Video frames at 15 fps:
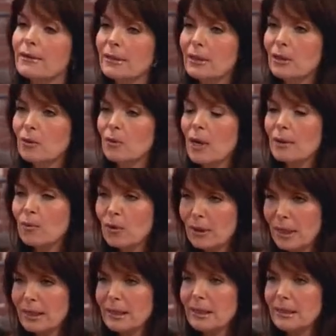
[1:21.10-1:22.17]
seen you, and what I
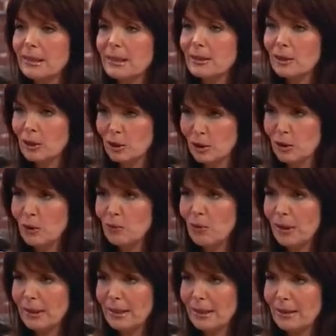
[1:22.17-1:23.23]
need is you
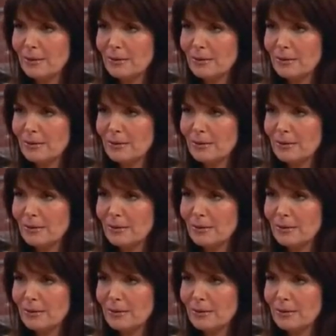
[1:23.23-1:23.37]
right now.